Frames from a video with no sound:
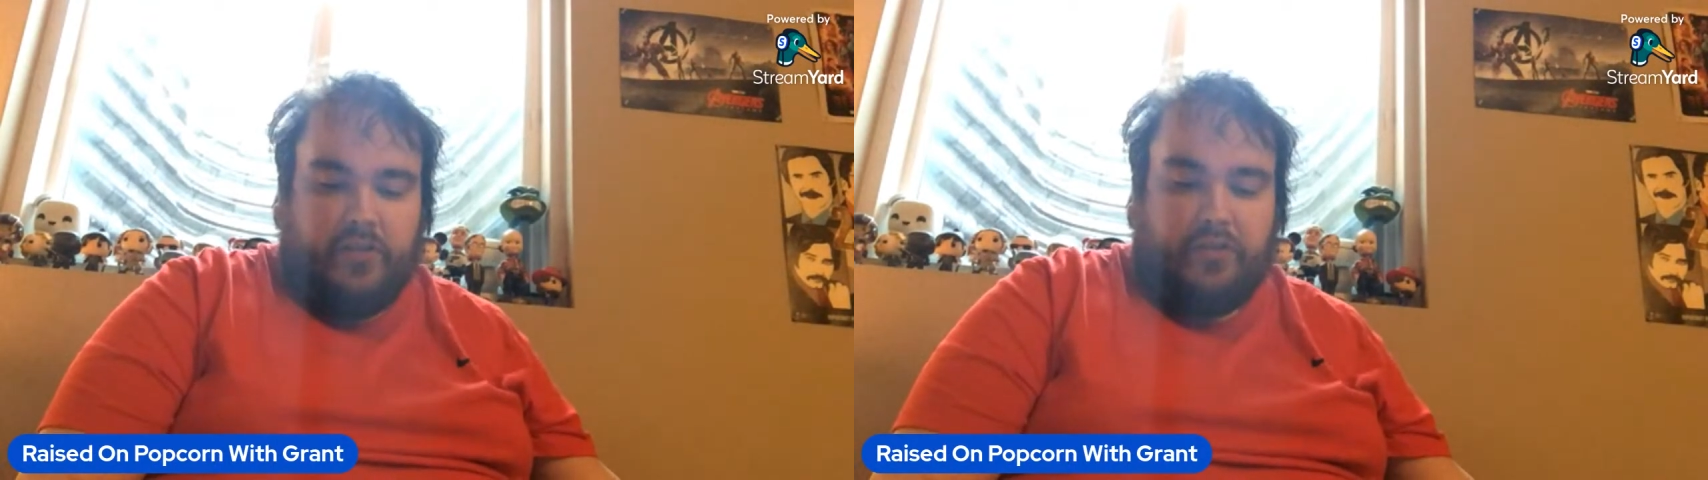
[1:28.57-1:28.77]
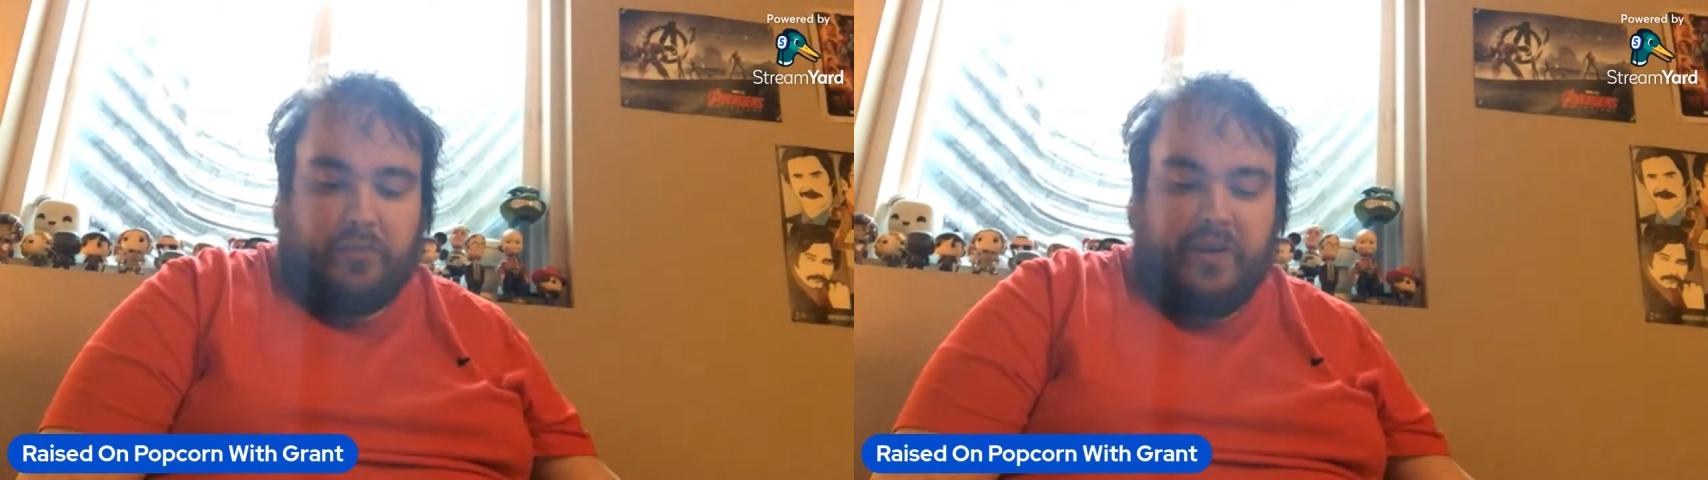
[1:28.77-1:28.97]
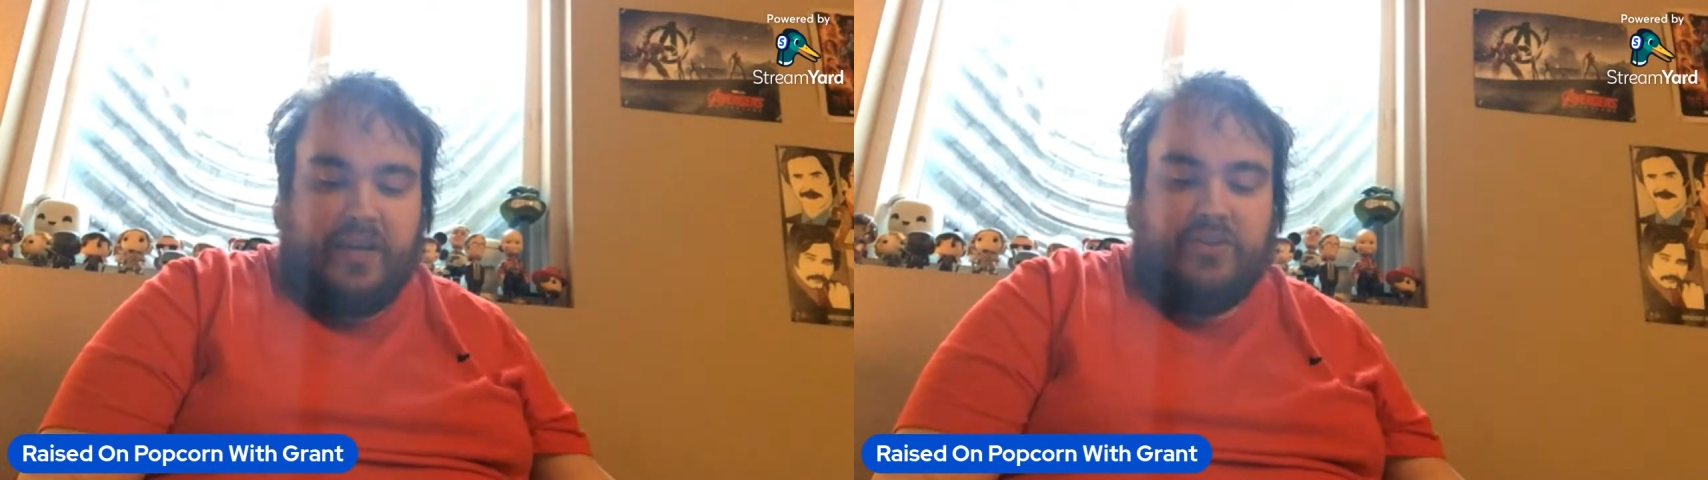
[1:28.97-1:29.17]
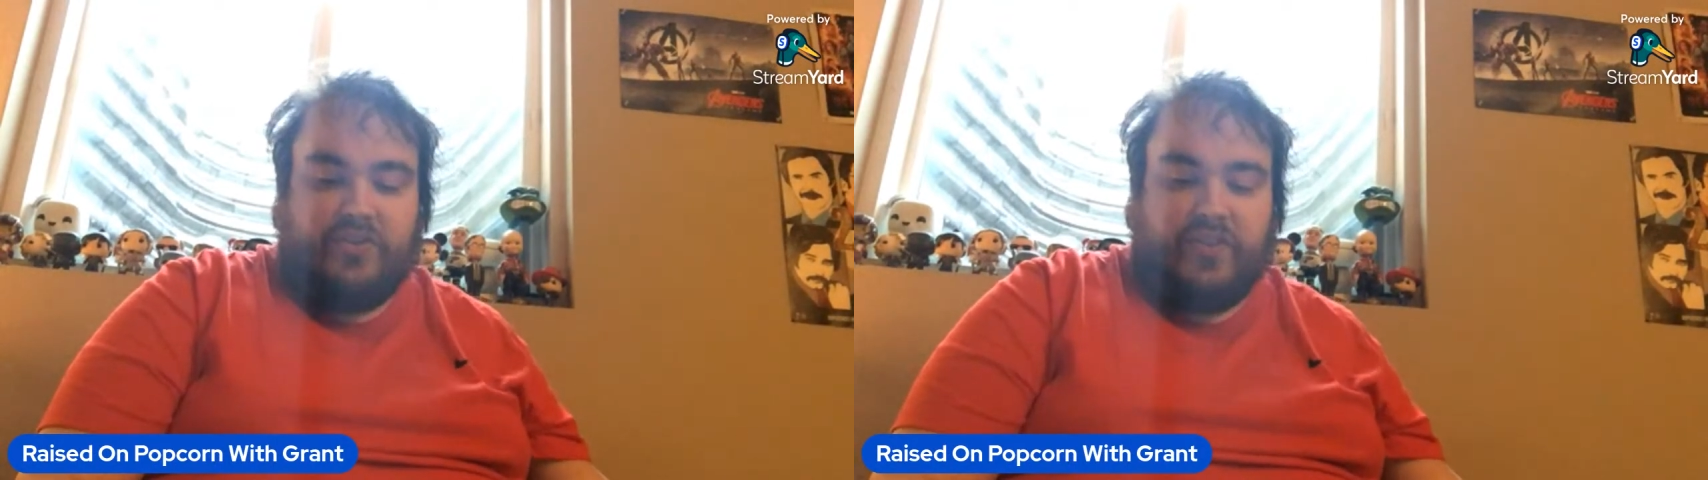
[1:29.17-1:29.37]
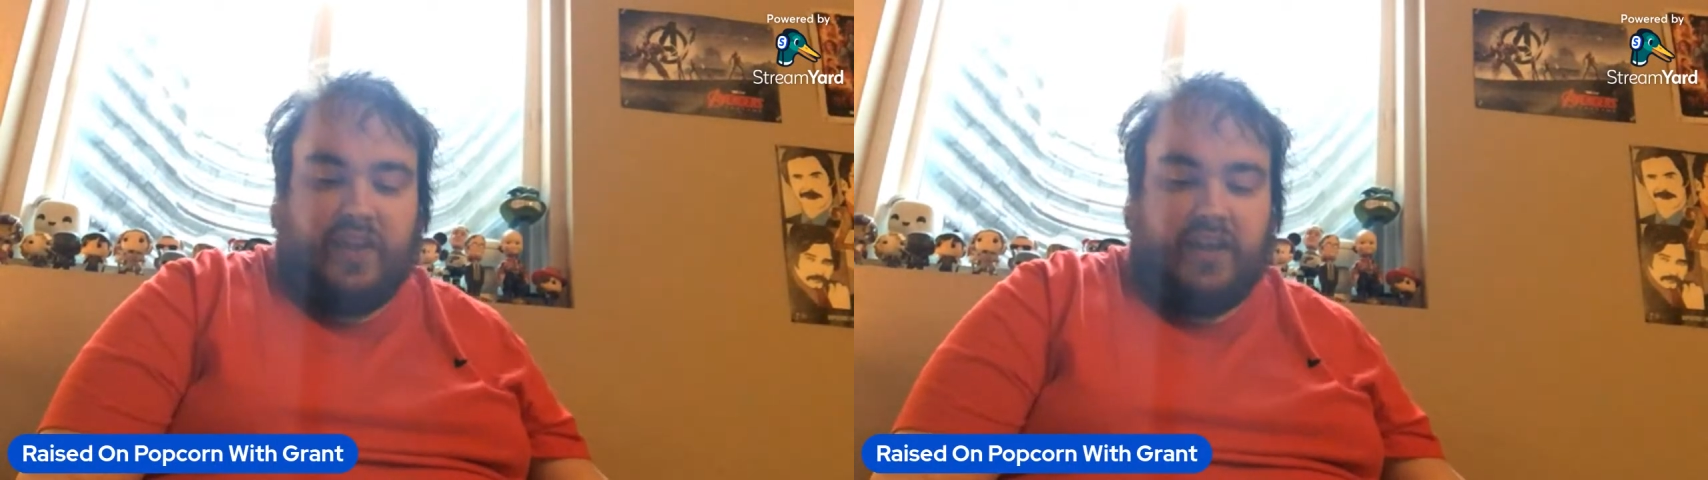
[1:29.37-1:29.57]
Three
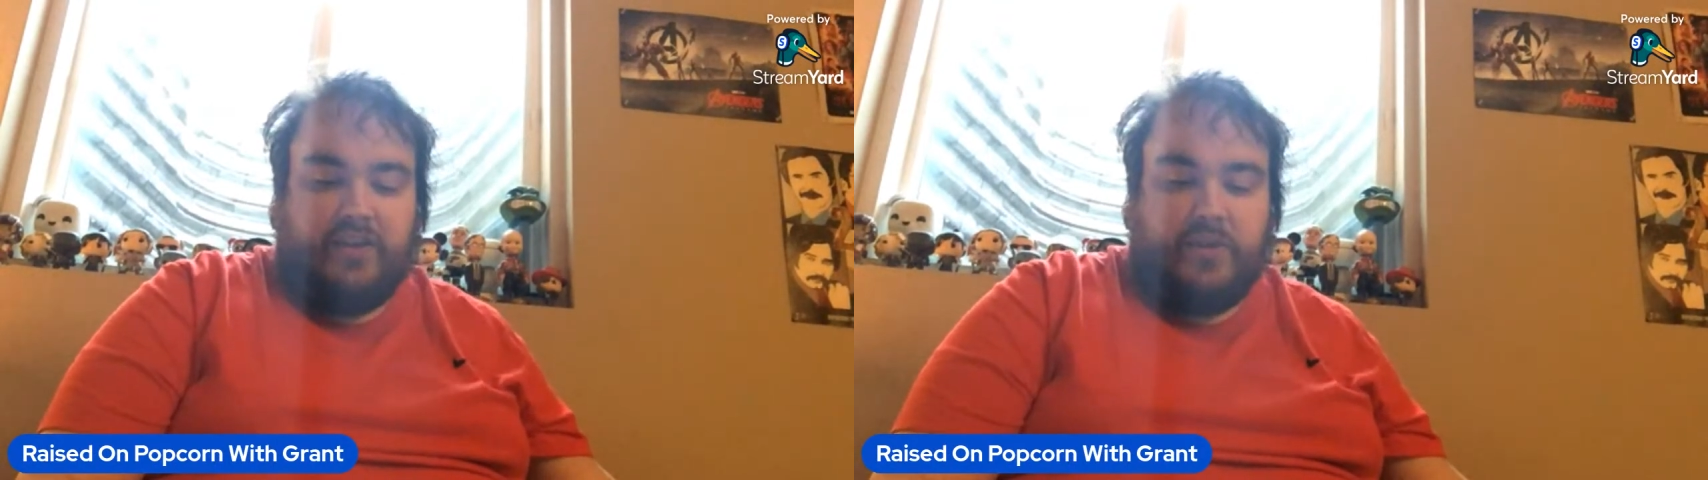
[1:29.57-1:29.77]
Ninjas, High Noon,